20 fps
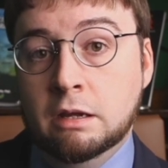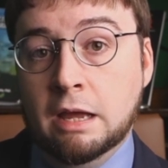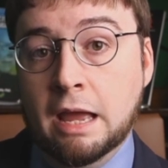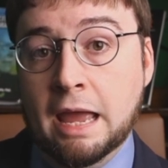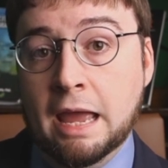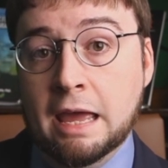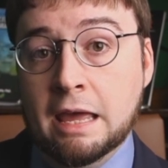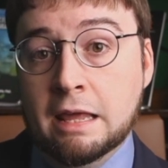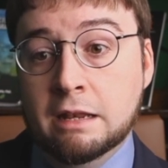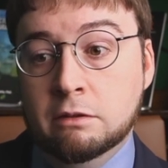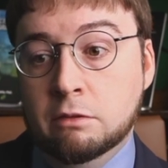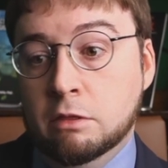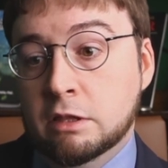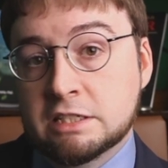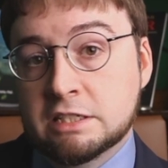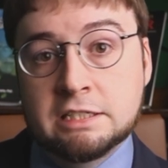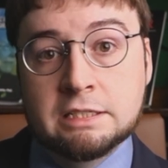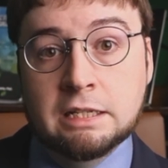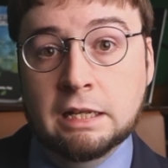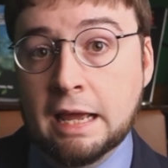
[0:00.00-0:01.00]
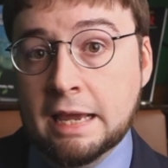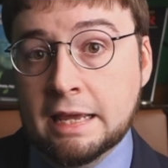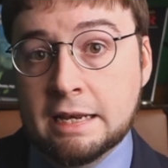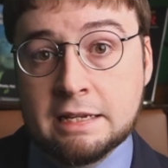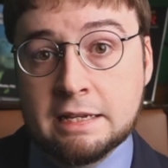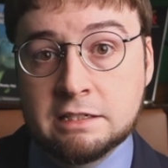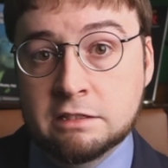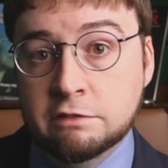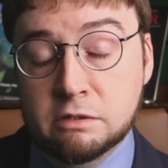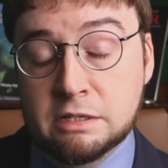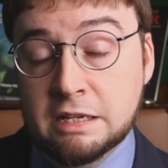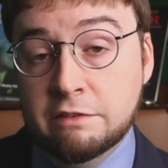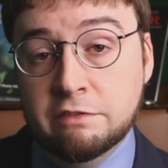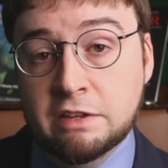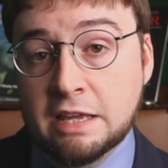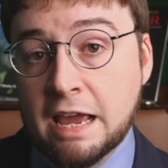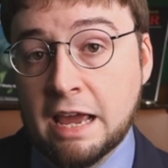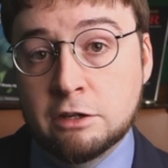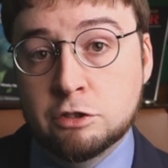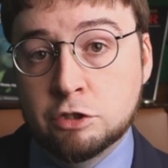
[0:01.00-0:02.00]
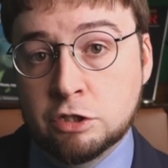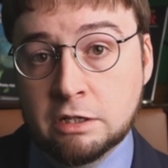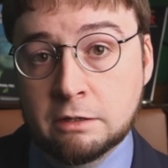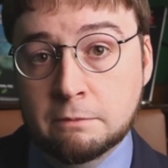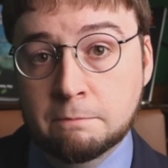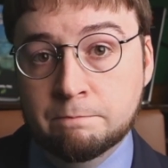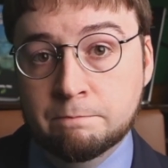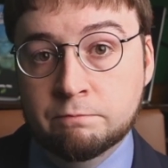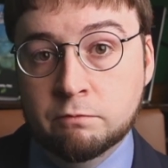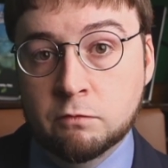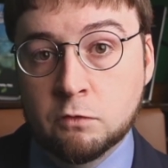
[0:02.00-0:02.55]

and the slightest deviation